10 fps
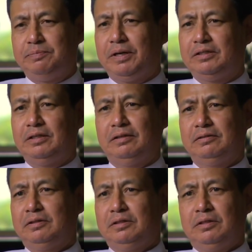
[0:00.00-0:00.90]
but
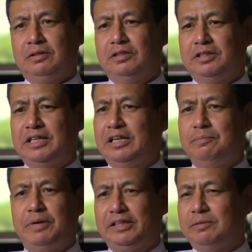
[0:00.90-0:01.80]
the
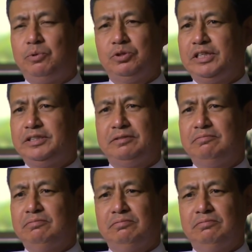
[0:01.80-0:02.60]
turning back the process is